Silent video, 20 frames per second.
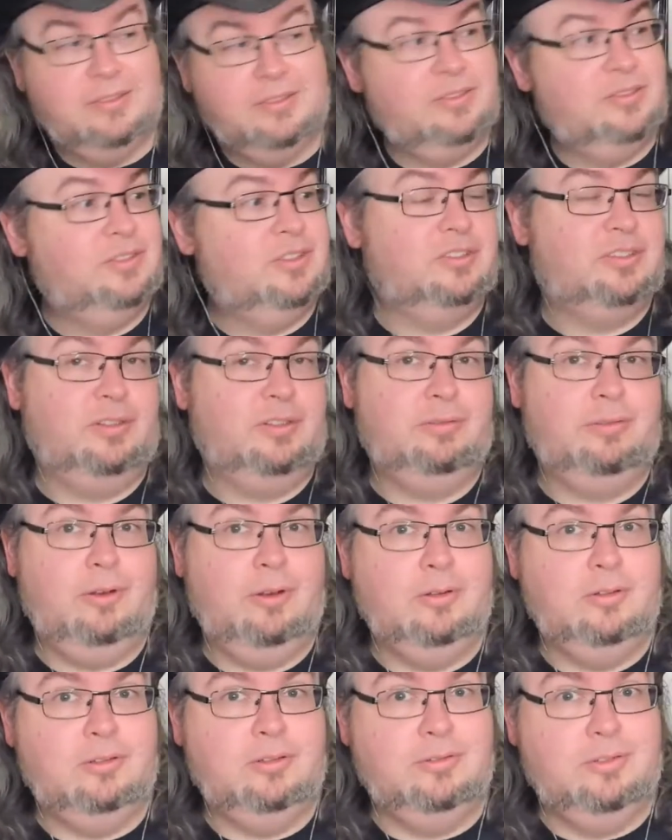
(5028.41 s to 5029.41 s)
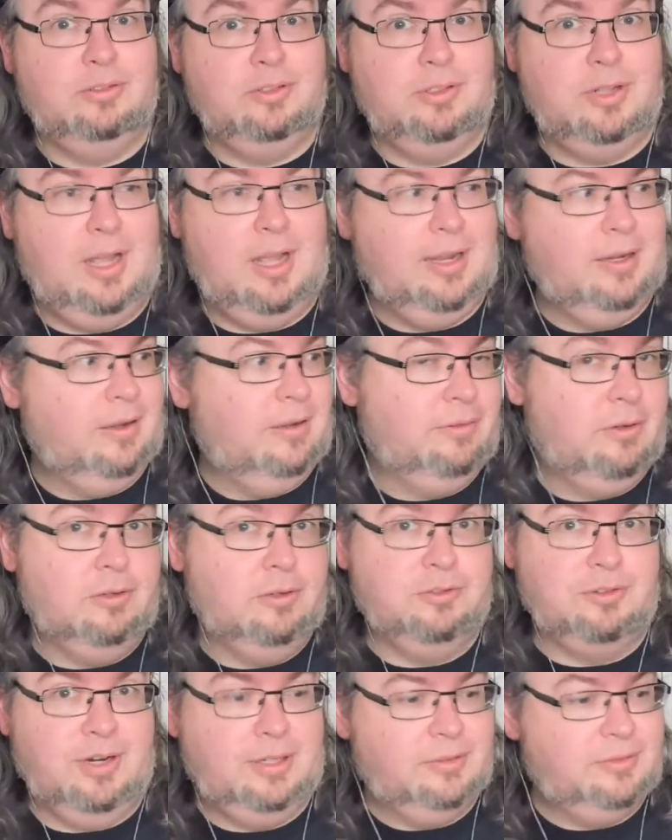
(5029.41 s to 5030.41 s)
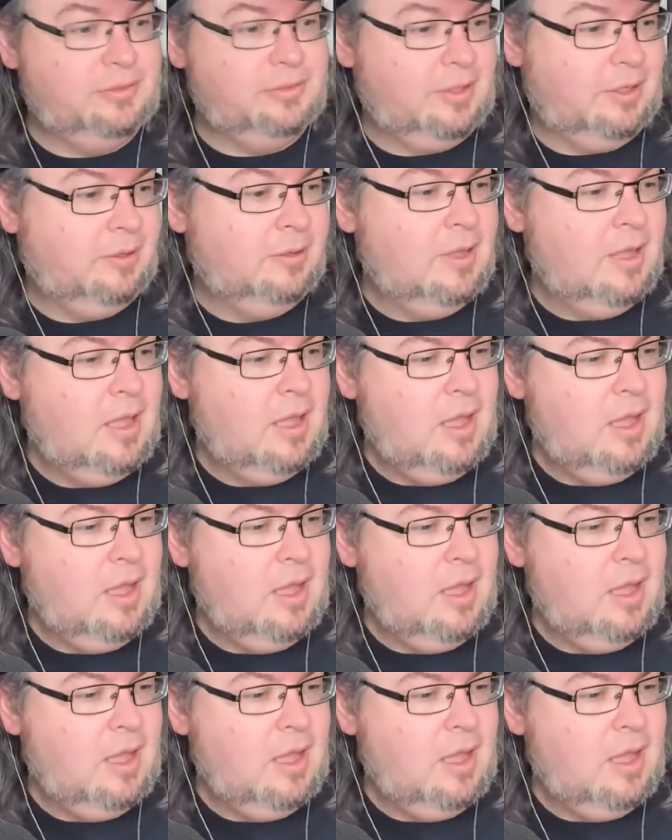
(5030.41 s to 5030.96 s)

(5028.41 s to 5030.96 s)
This is just a fruit drink, so